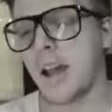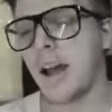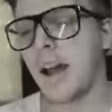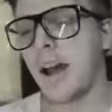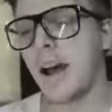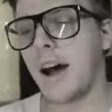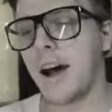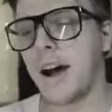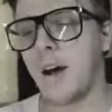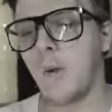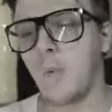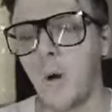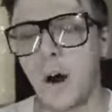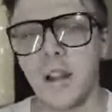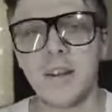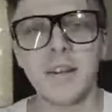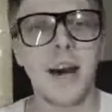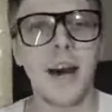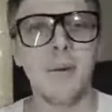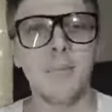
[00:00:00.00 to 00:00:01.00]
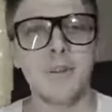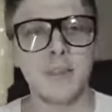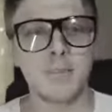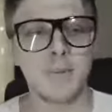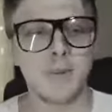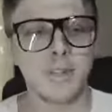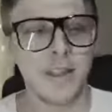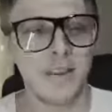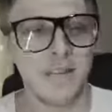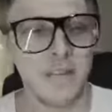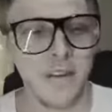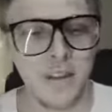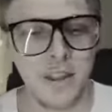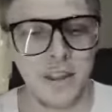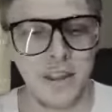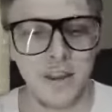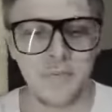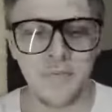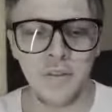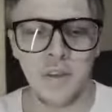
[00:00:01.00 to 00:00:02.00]
One time and
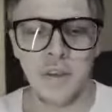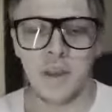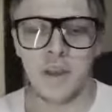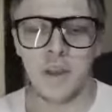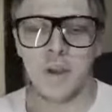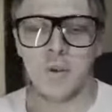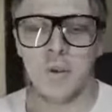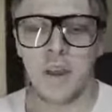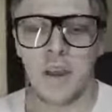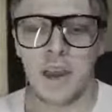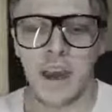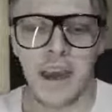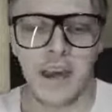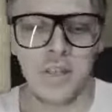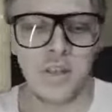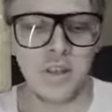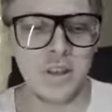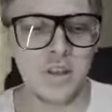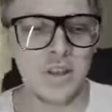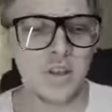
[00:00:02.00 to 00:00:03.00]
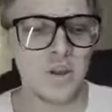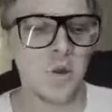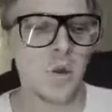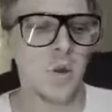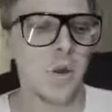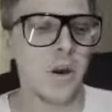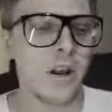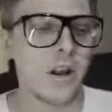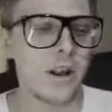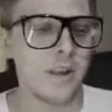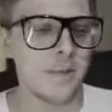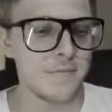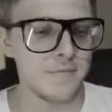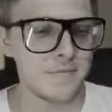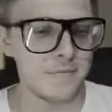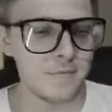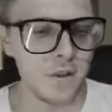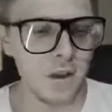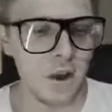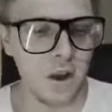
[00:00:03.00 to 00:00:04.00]
specifically, we had this story
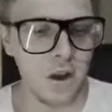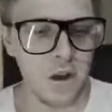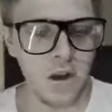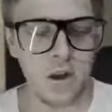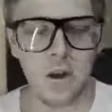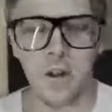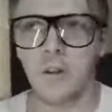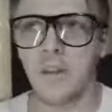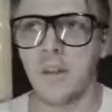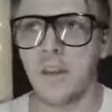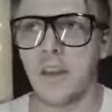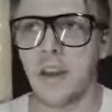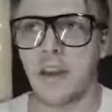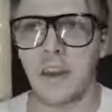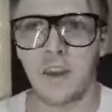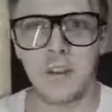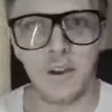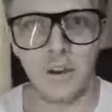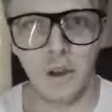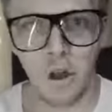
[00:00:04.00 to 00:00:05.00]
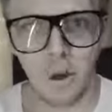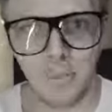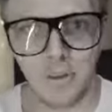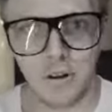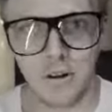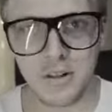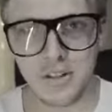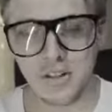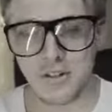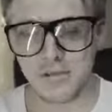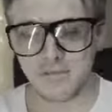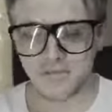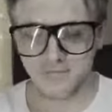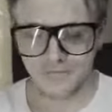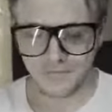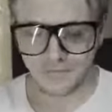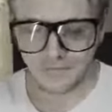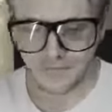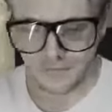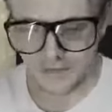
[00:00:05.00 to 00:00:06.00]
called The Interlopers.
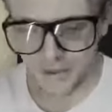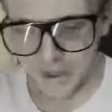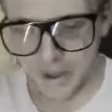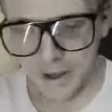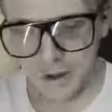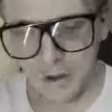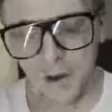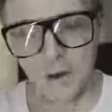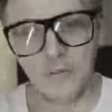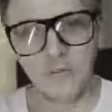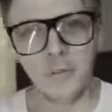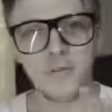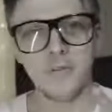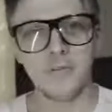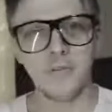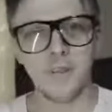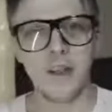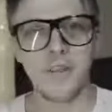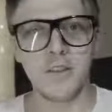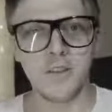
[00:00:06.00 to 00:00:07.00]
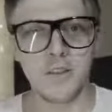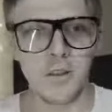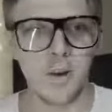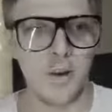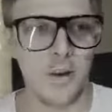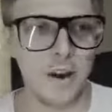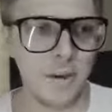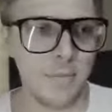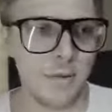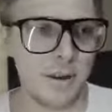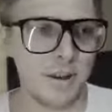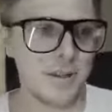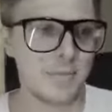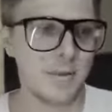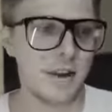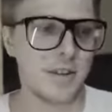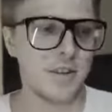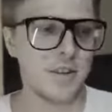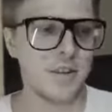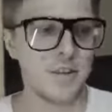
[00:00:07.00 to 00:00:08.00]
I don't know if you've read the story, but it's
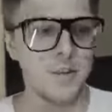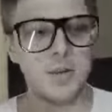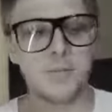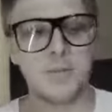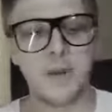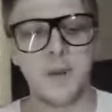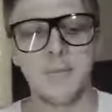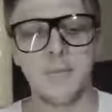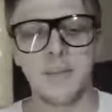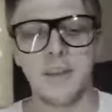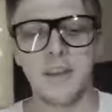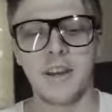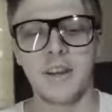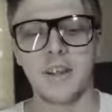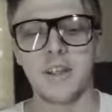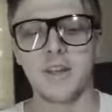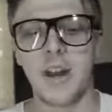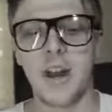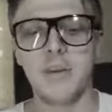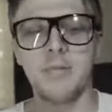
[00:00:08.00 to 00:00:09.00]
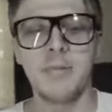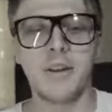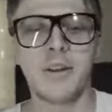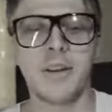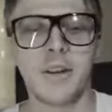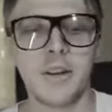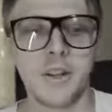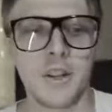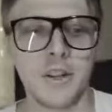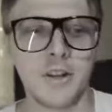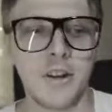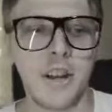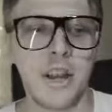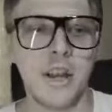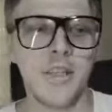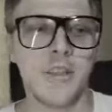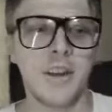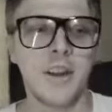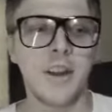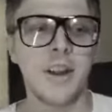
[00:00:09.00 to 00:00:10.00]
about these two people that get trapped under a tree
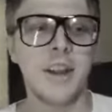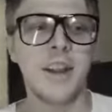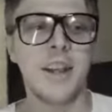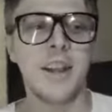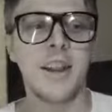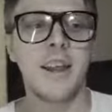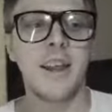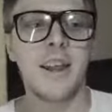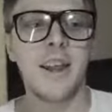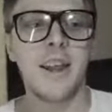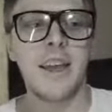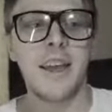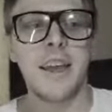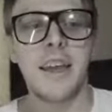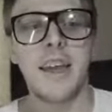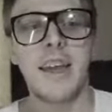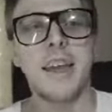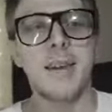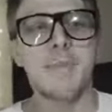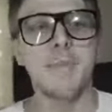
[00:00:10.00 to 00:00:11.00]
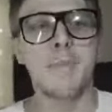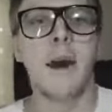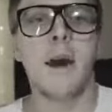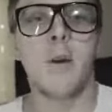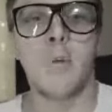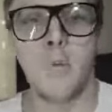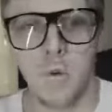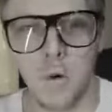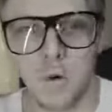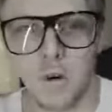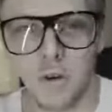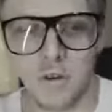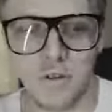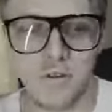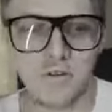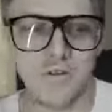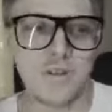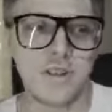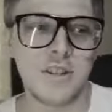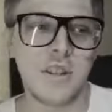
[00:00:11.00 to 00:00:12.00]
and they're going to get eaten by
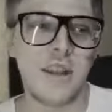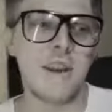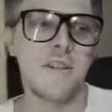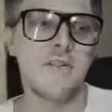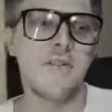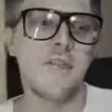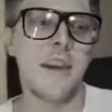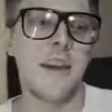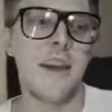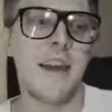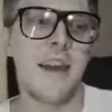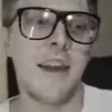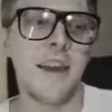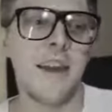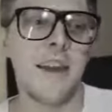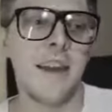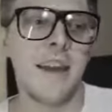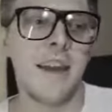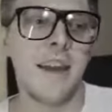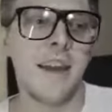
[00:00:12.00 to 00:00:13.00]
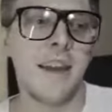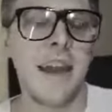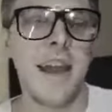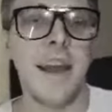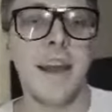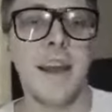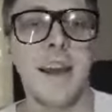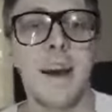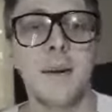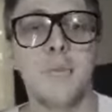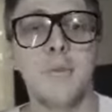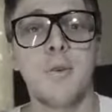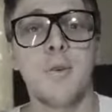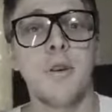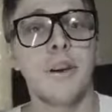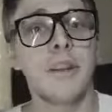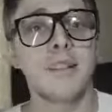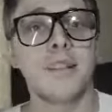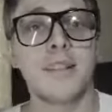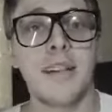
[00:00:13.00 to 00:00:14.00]
wolves if they can't come to a
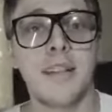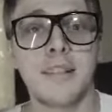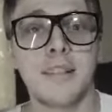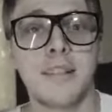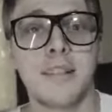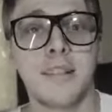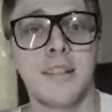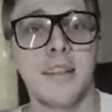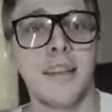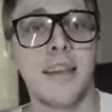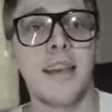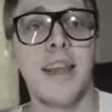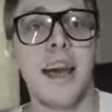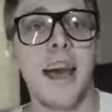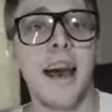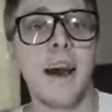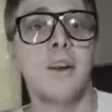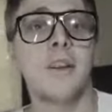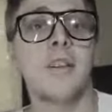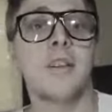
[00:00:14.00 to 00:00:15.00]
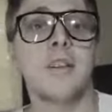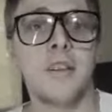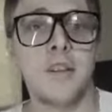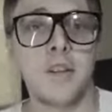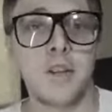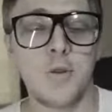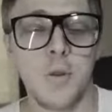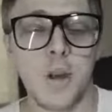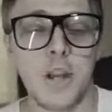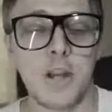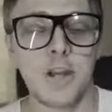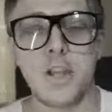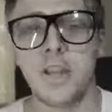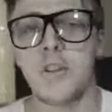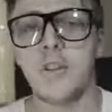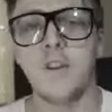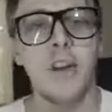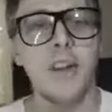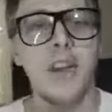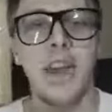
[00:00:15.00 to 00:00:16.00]
consensus to get out of the situation,
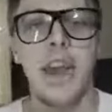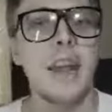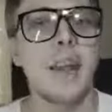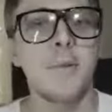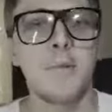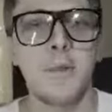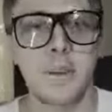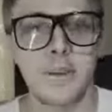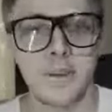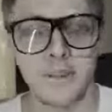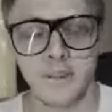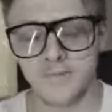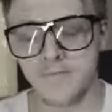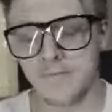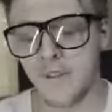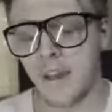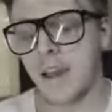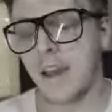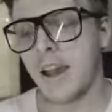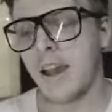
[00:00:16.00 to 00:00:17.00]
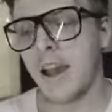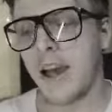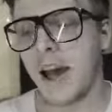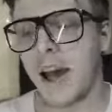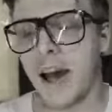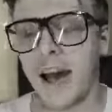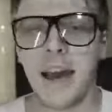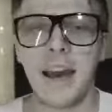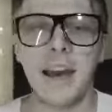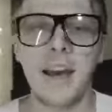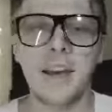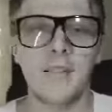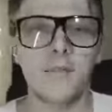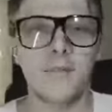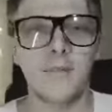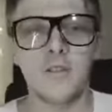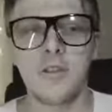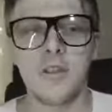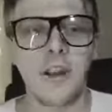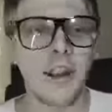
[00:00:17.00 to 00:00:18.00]
and they're like enemies. I
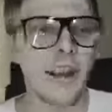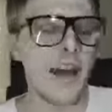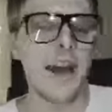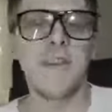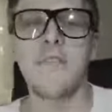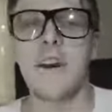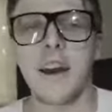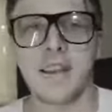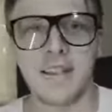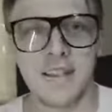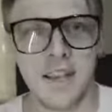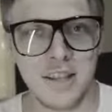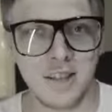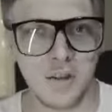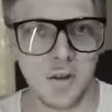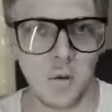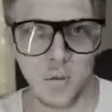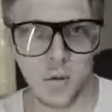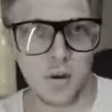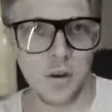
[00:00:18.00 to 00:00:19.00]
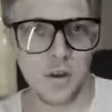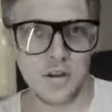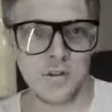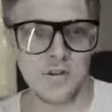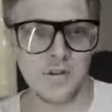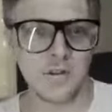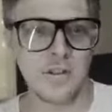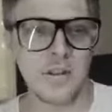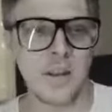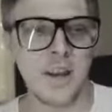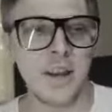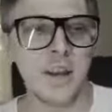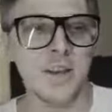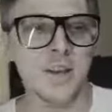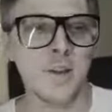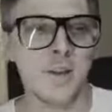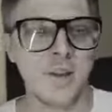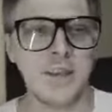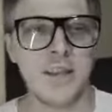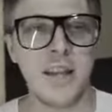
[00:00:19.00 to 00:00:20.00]
didn't have access to wolves,
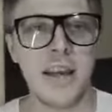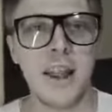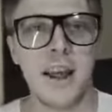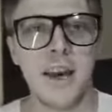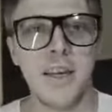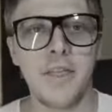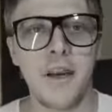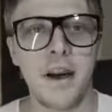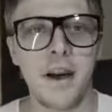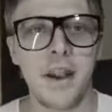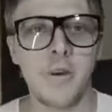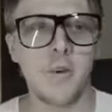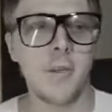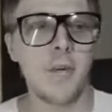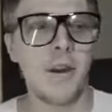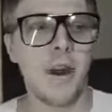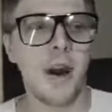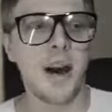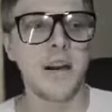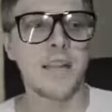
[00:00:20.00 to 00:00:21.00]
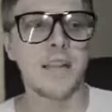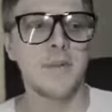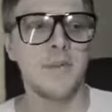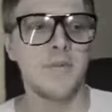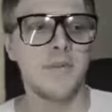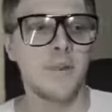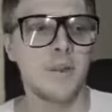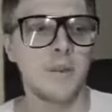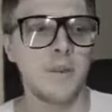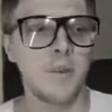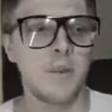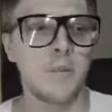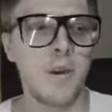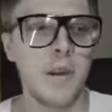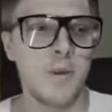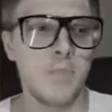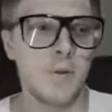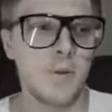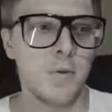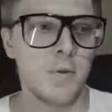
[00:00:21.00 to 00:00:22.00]
so instead I thought it would be awesome if these two
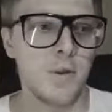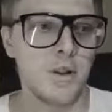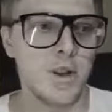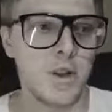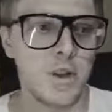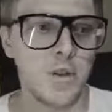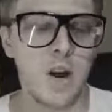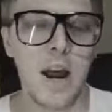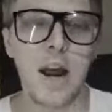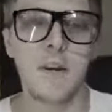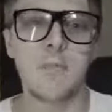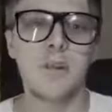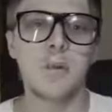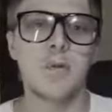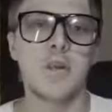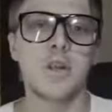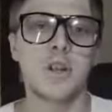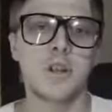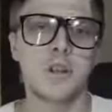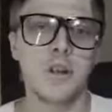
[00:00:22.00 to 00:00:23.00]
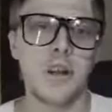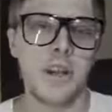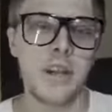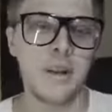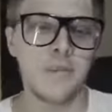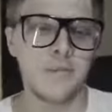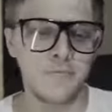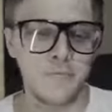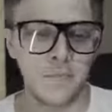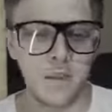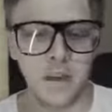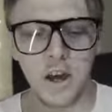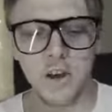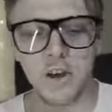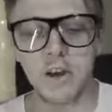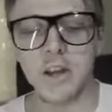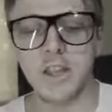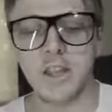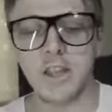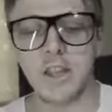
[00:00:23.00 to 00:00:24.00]
people were strapped to a tree,
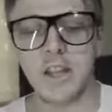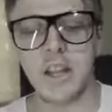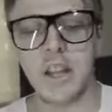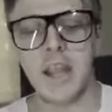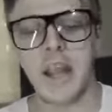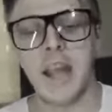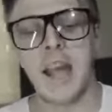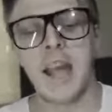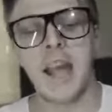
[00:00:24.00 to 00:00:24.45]
under a tree,